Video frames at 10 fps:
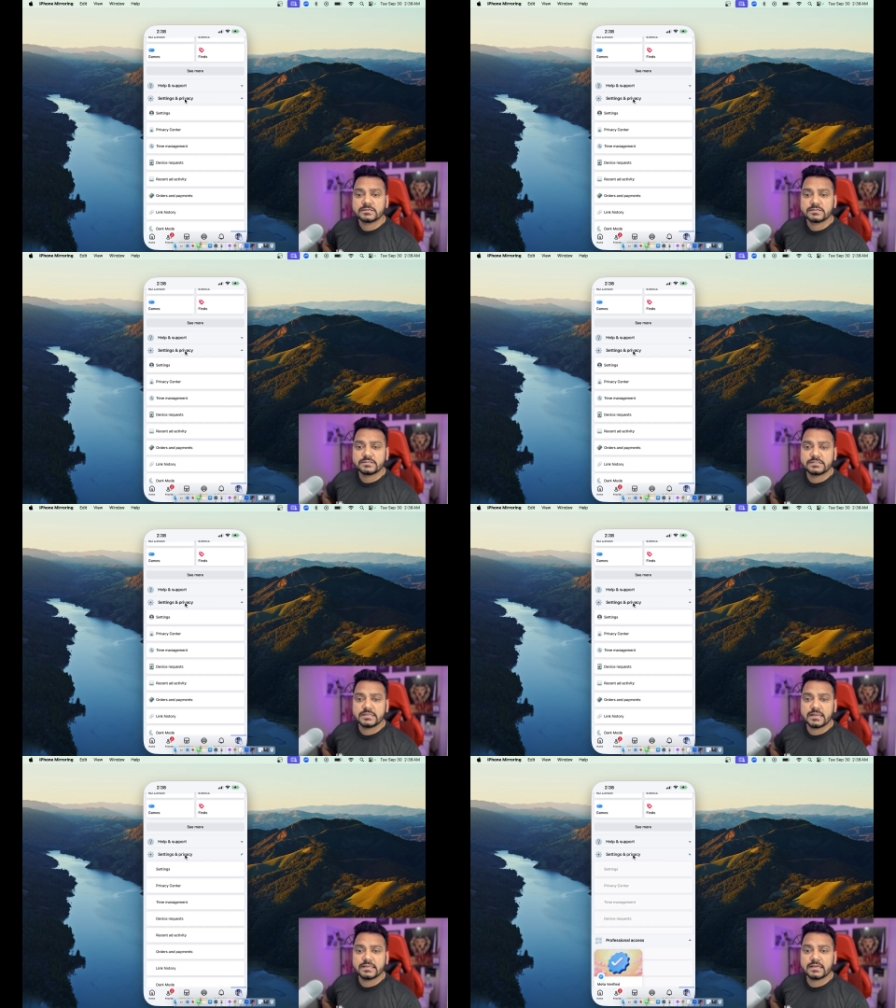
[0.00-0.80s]

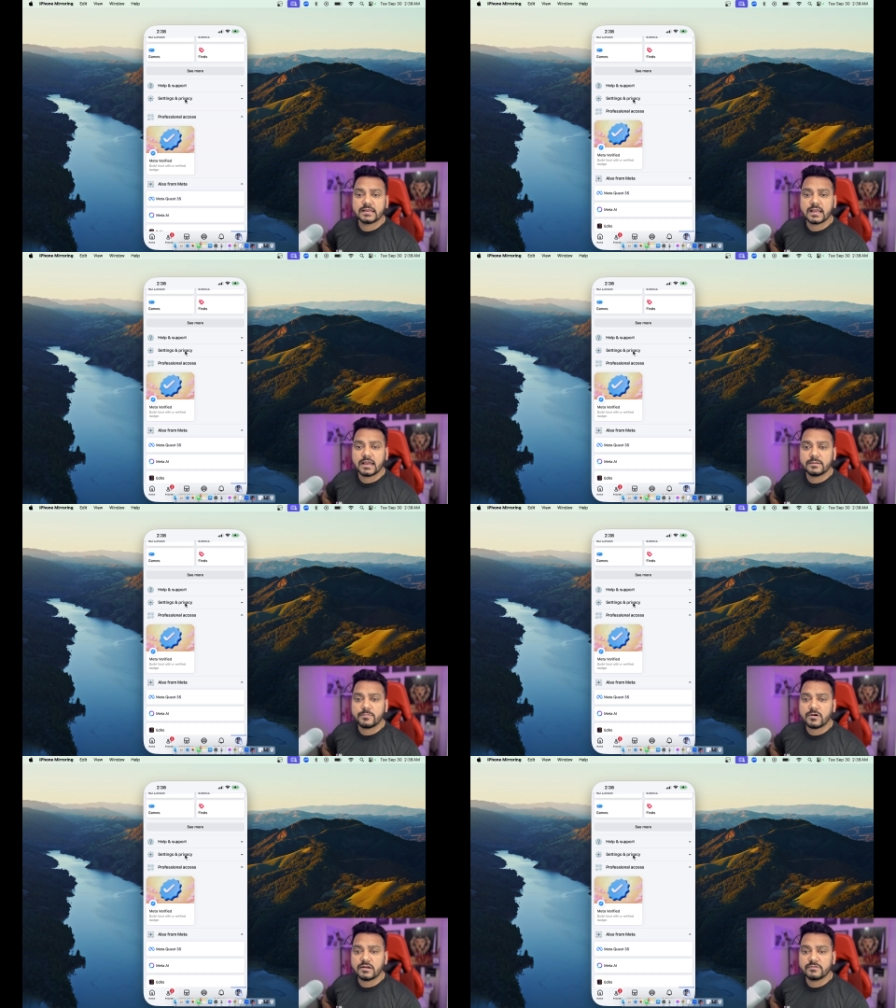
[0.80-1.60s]
setting and
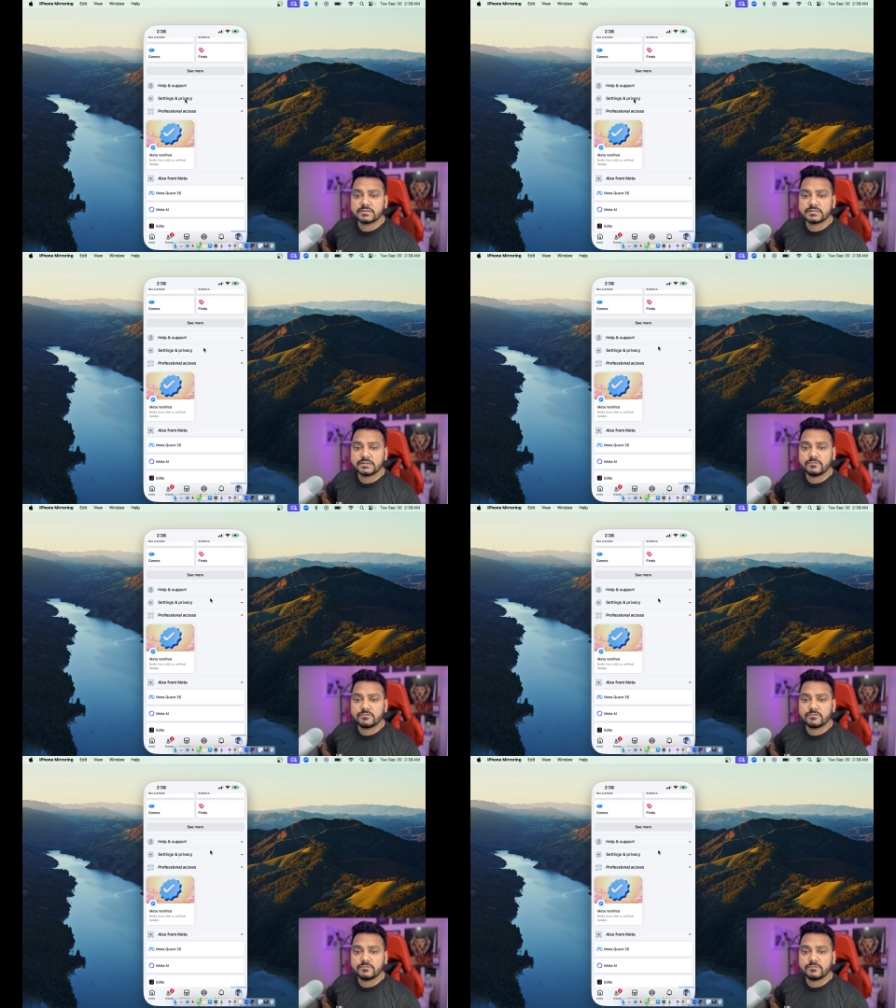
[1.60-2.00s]
privacy.